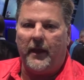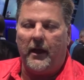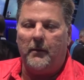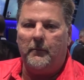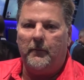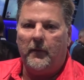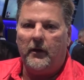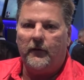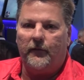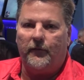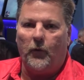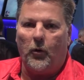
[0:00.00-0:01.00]
them
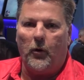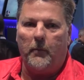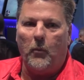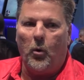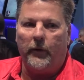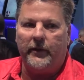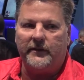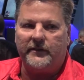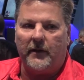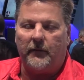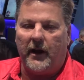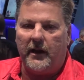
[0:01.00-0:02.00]
for more than
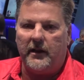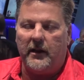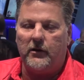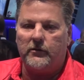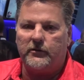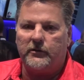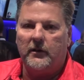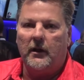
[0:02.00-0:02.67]
seven, eight years.